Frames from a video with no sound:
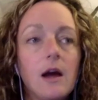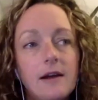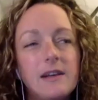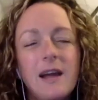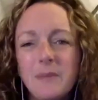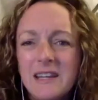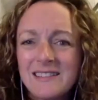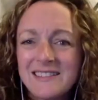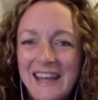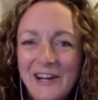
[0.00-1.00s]
not be
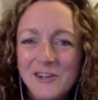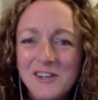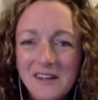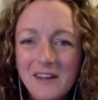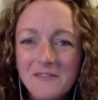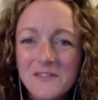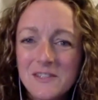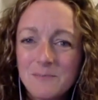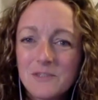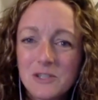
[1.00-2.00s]
as scared of
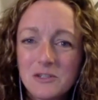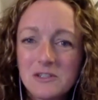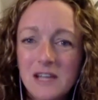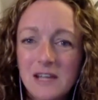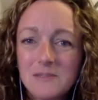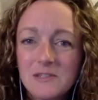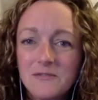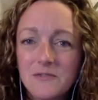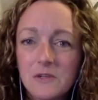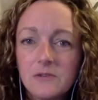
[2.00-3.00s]
some certain types of
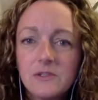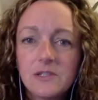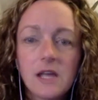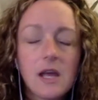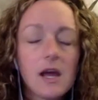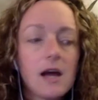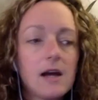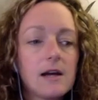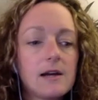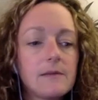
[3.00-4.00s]
foods.
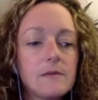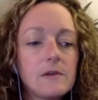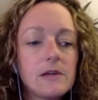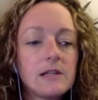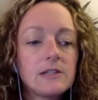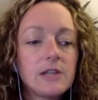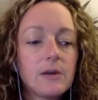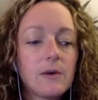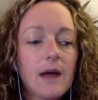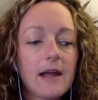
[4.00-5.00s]
And
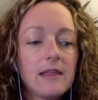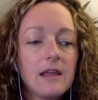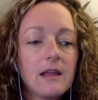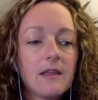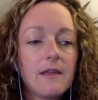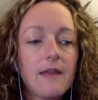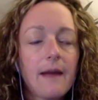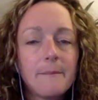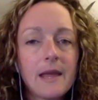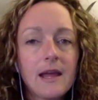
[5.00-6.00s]
so I think
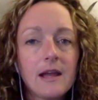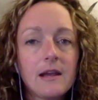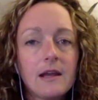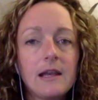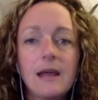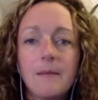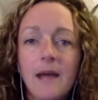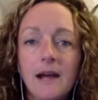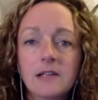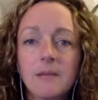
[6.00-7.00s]
that made an
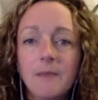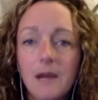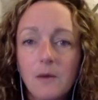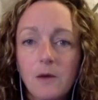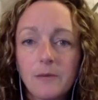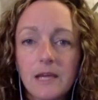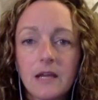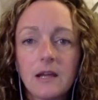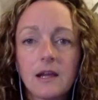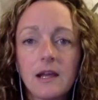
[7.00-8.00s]
impact on my
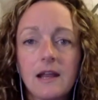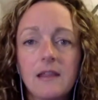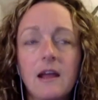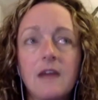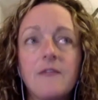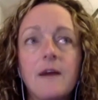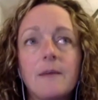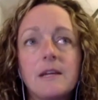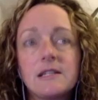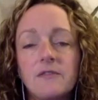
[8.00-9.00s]
well-being. And I think I found
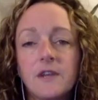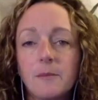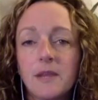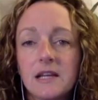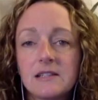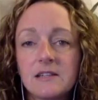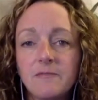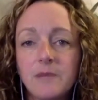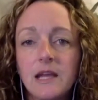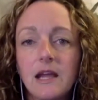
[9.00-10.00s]
myself in a place of
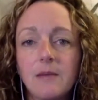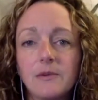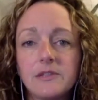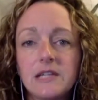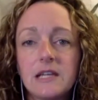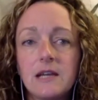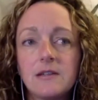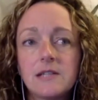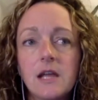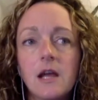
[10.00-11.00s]
being able to eat
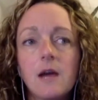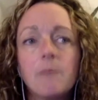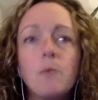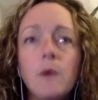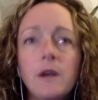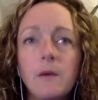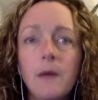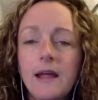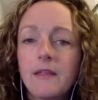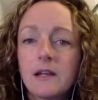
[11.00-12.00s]
more in a
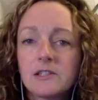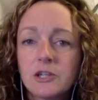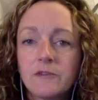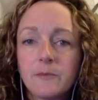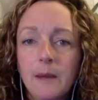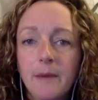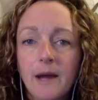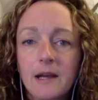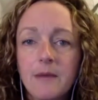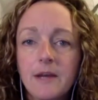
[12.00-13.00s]
way that served my
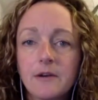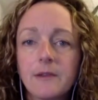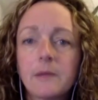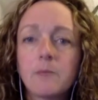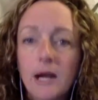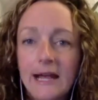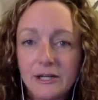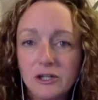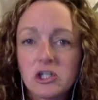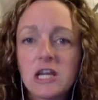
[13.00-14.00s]
body better, like more
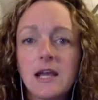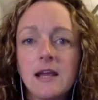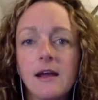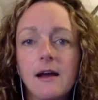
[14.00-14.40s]
energy,